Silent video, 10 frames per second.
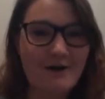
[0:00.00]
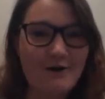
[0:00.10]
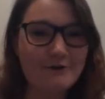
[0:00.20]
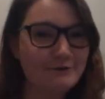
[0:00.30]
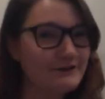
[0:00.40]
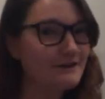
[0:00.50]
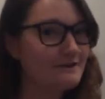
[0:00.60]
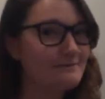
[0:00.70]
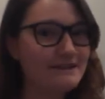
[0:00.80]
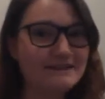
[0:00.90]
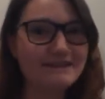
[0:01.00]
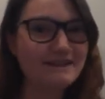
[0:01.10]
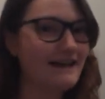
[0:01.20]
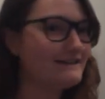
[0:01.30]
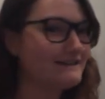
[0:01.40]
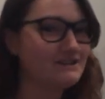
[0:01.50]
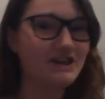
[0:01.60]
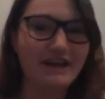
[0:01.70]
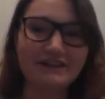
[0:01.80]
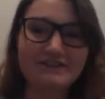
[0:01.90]
Hopefully your beat still hasn't
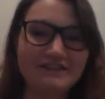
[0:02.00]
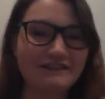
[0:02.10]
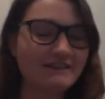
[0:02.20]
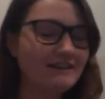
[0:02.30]
changed.